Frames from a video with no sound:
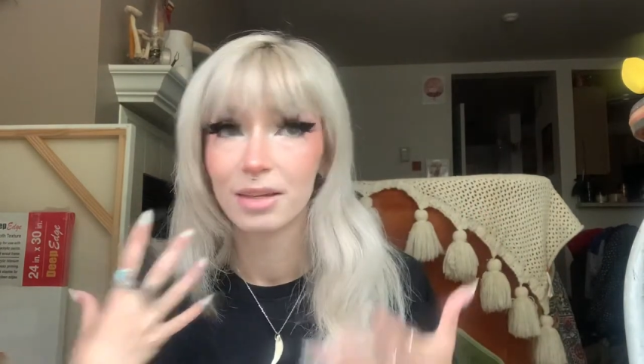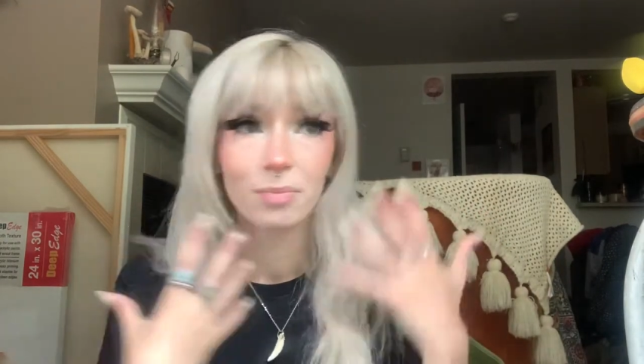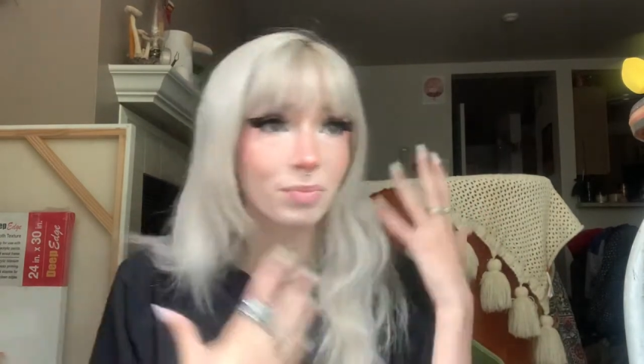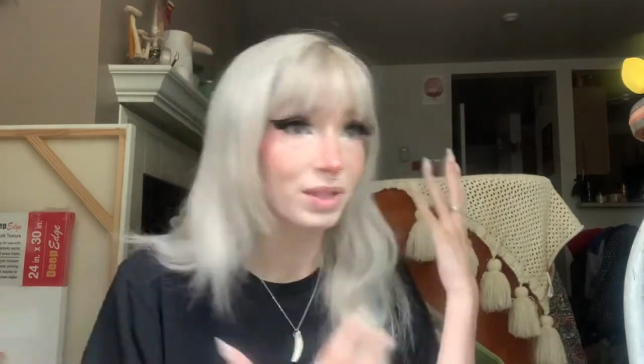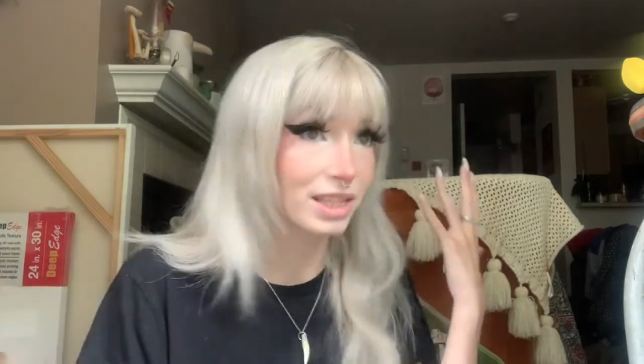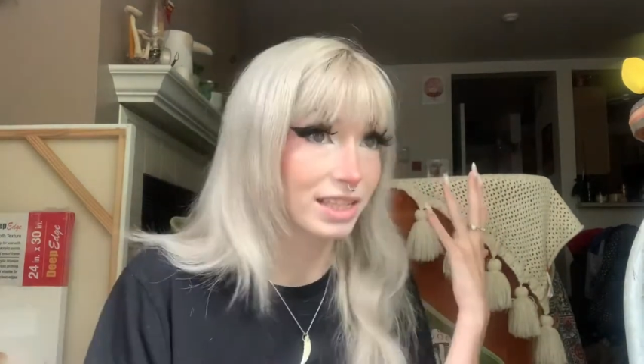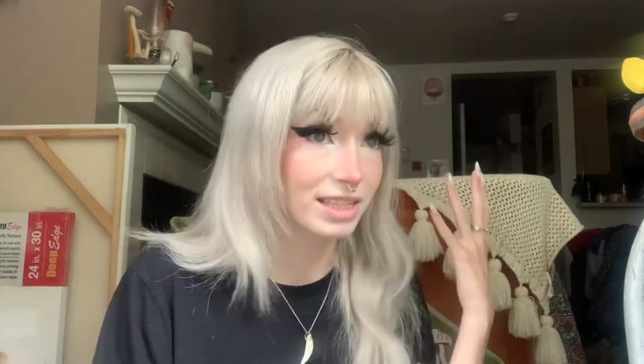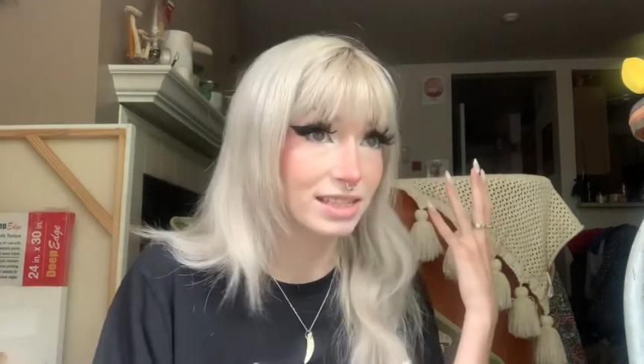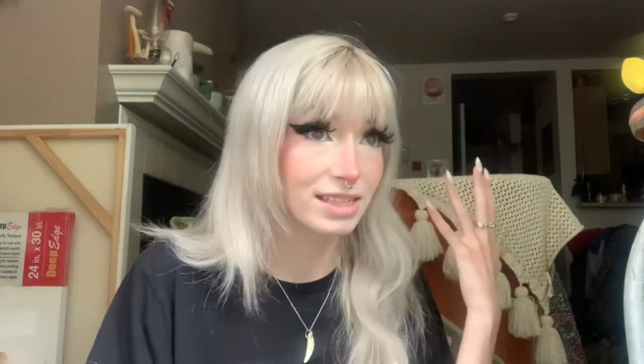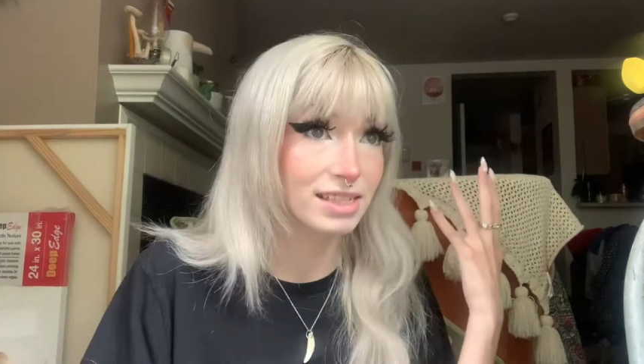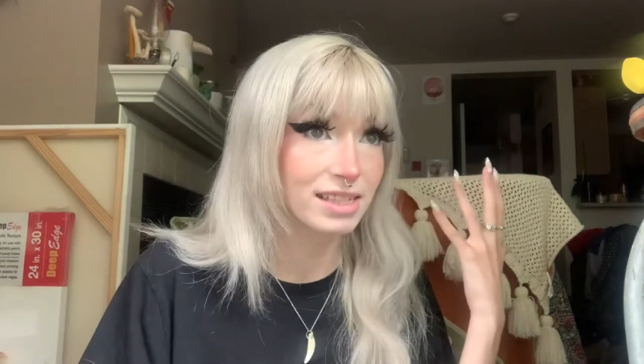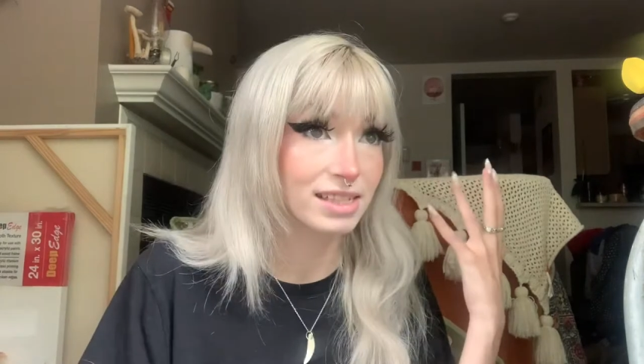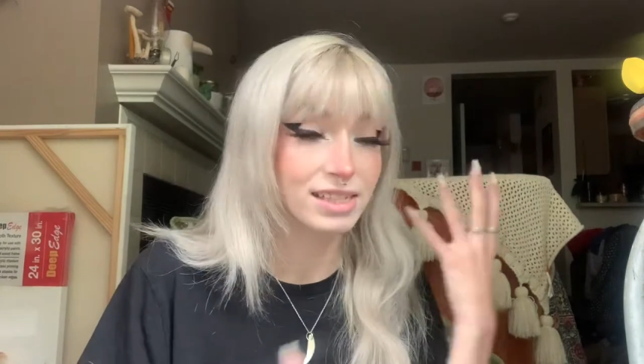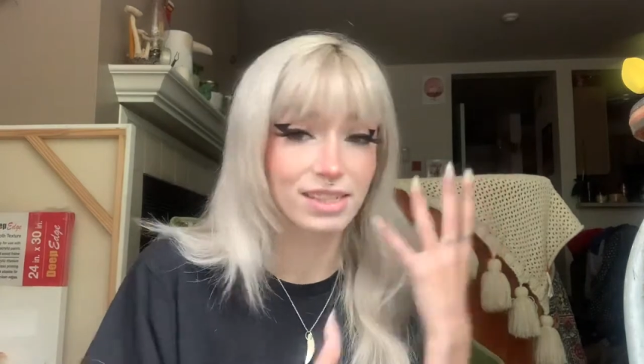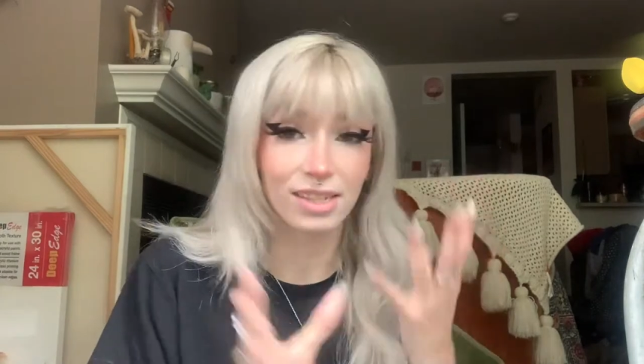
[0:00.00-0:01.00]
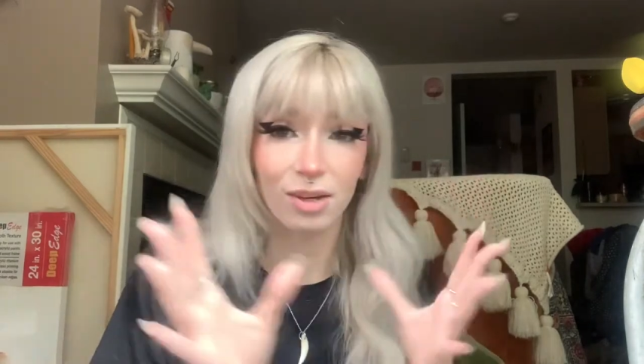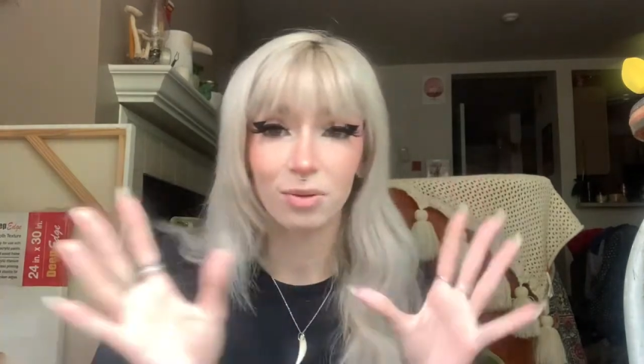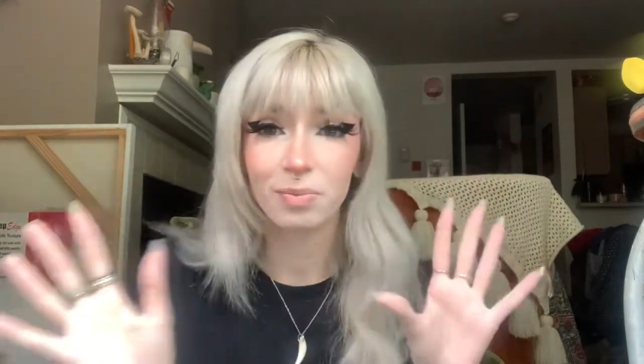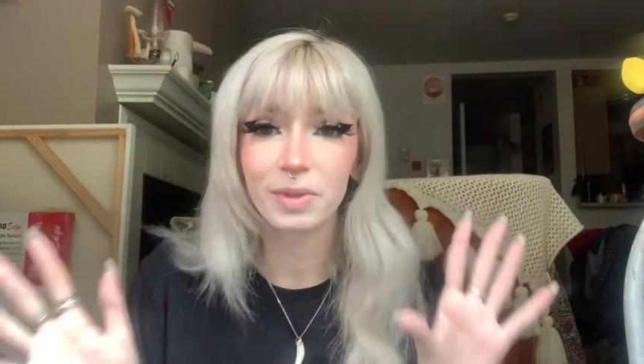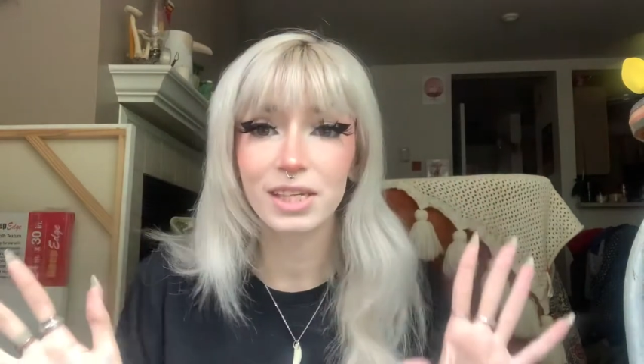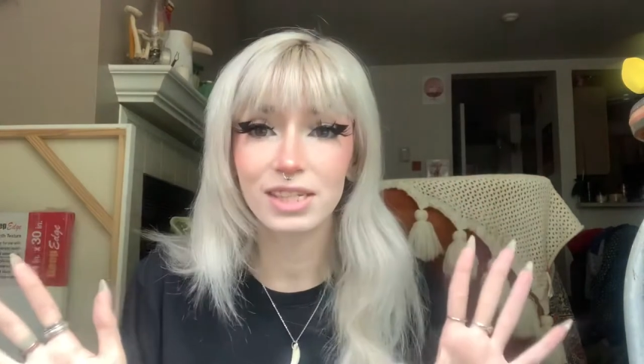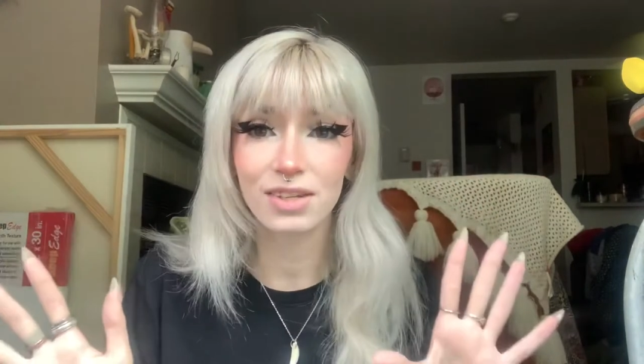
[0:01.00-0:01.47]
Please. So
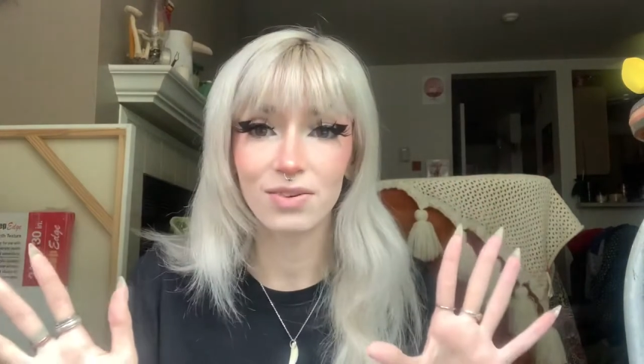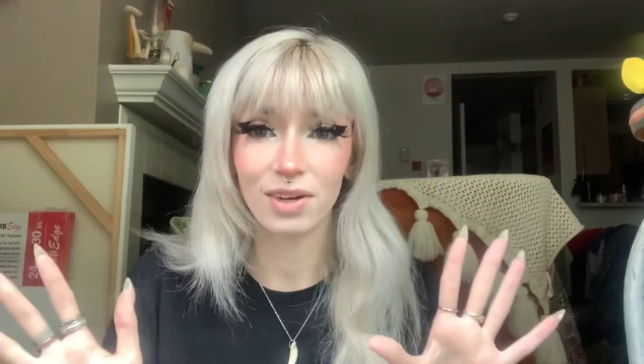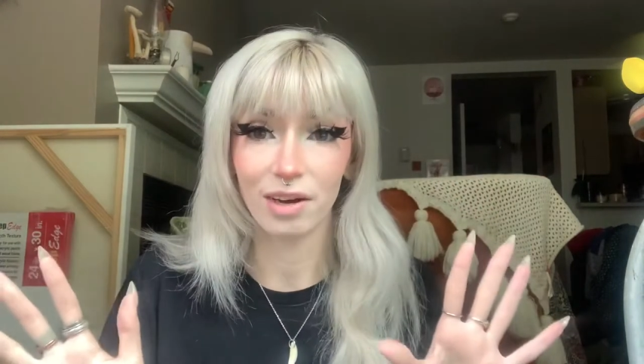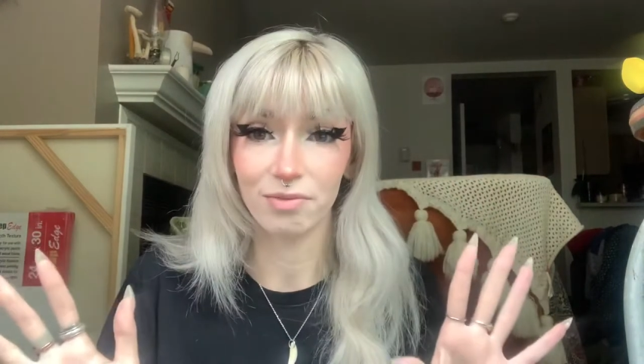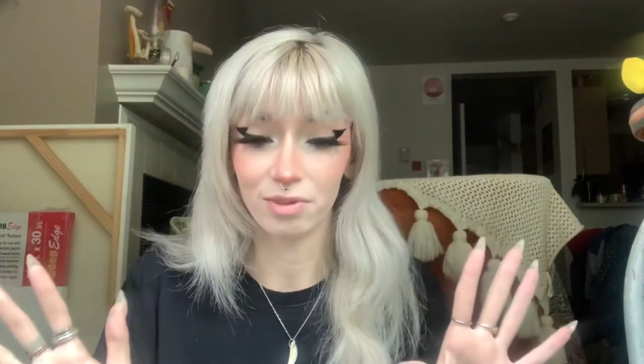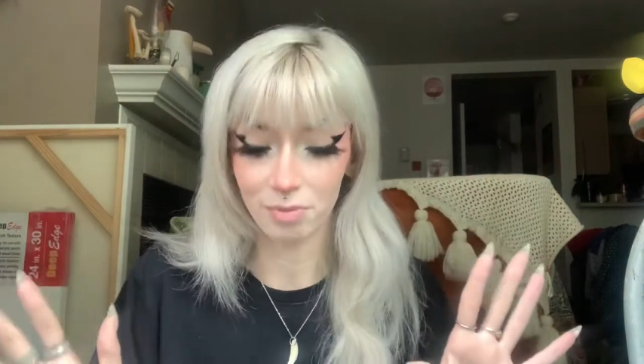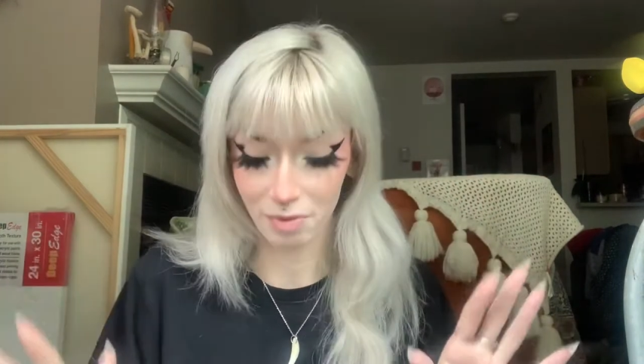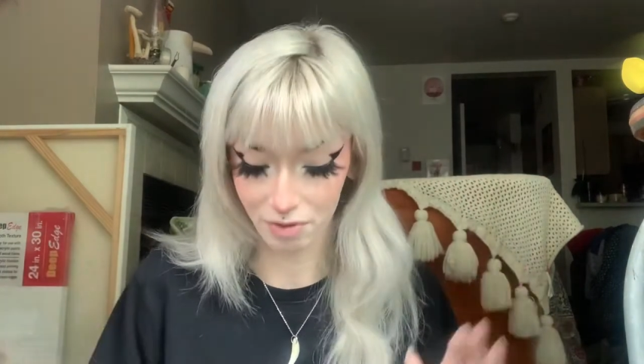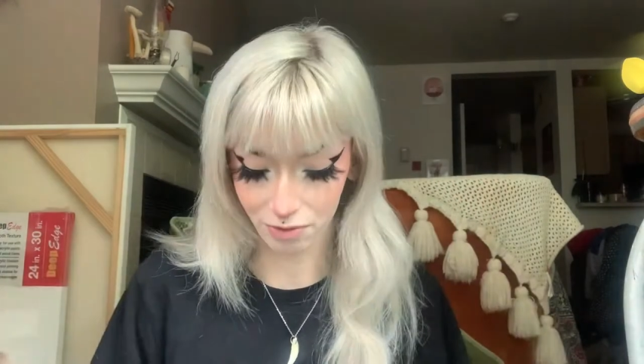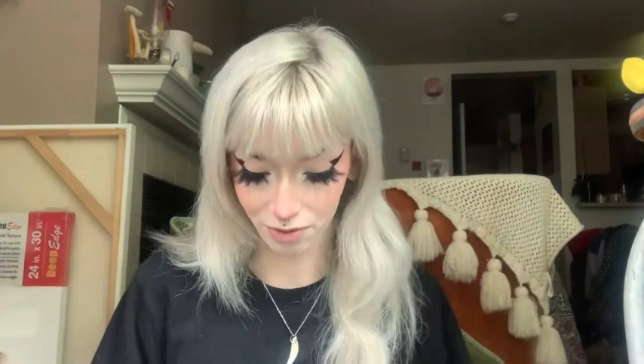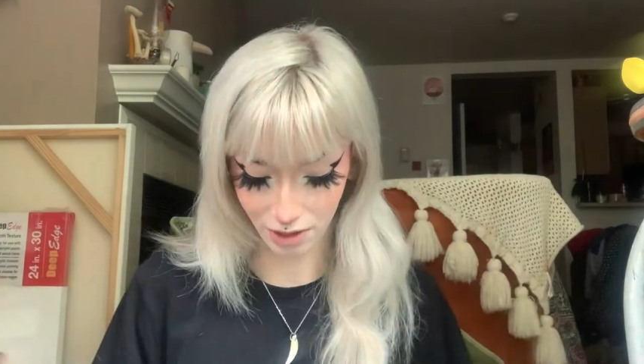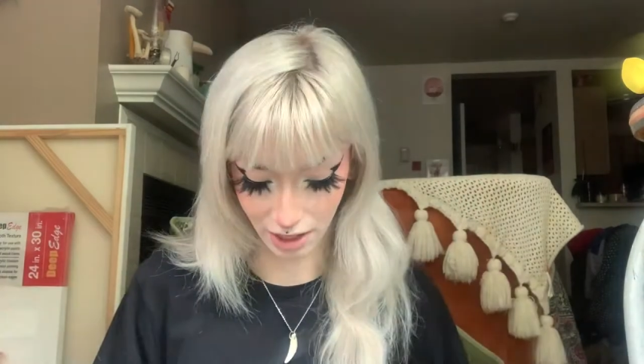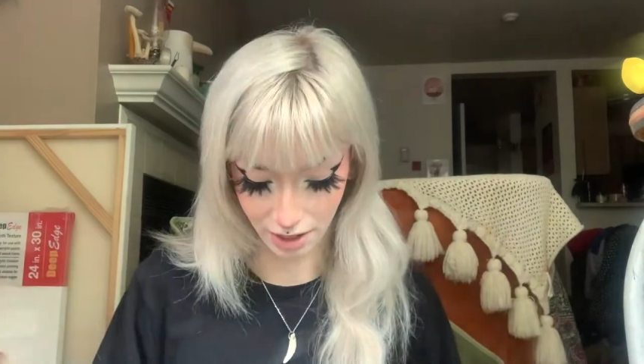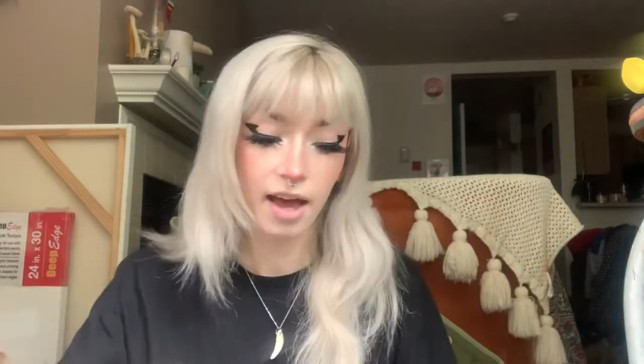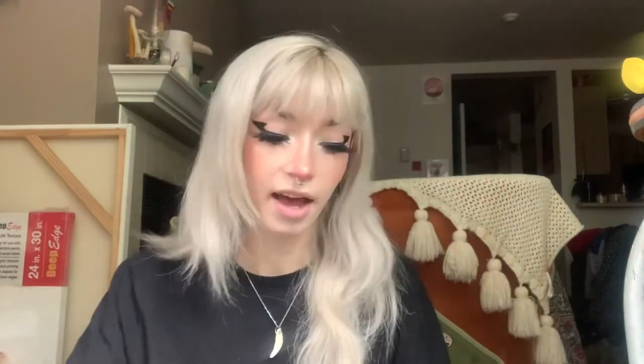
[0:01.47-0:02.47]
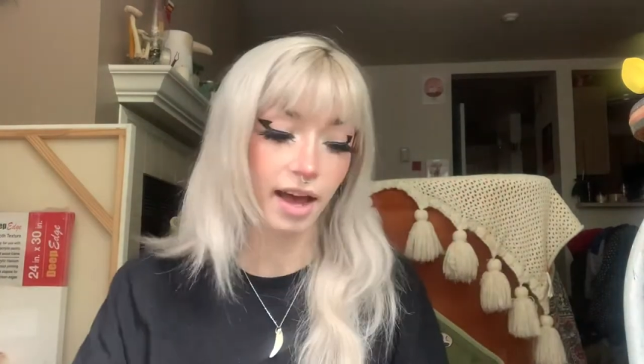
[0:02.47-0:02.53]
please don't come for me for that.